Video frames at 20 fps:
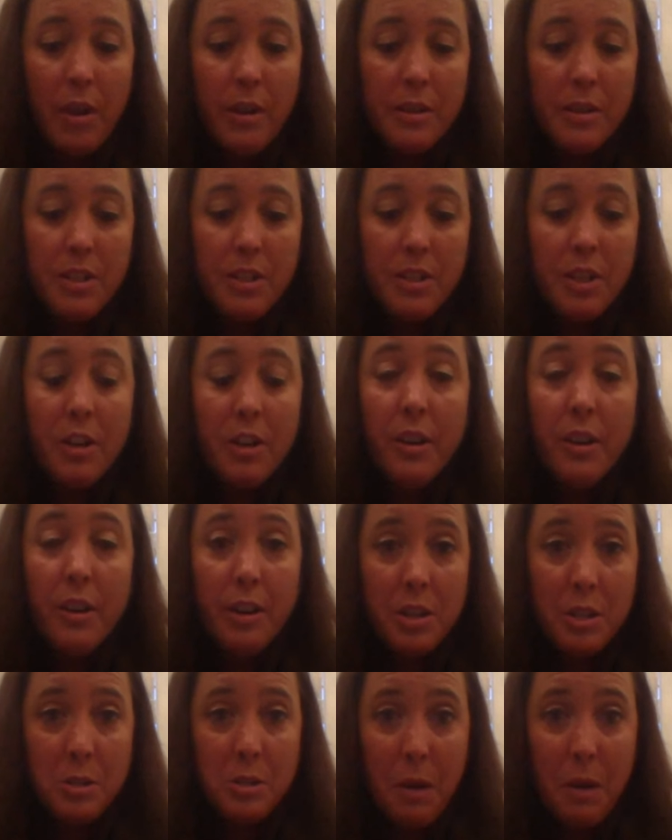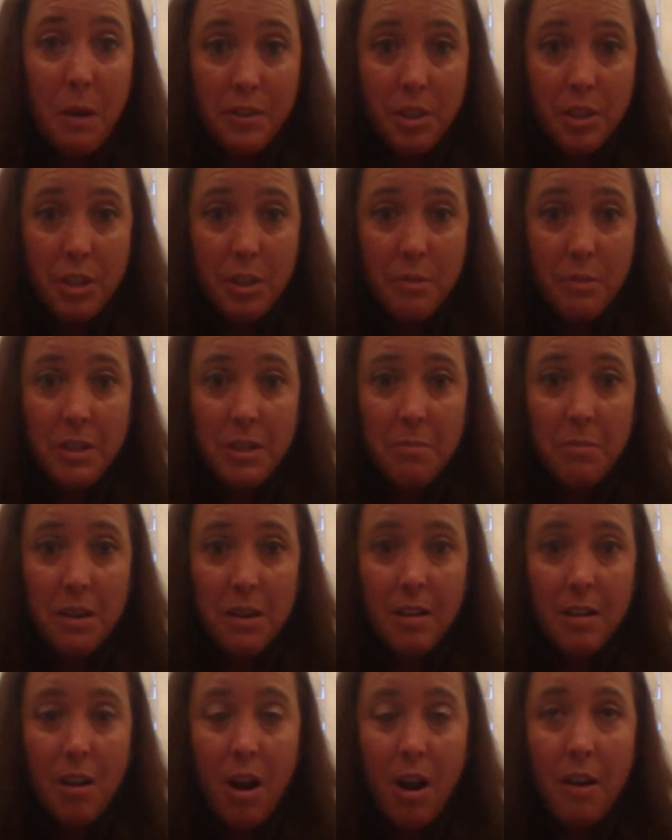securing our sponsorships to be
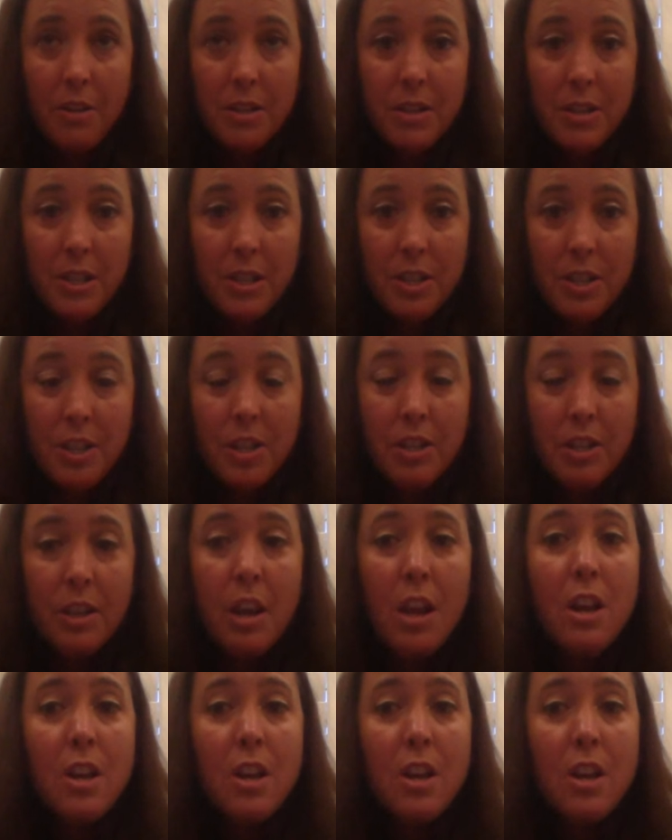in the conversation,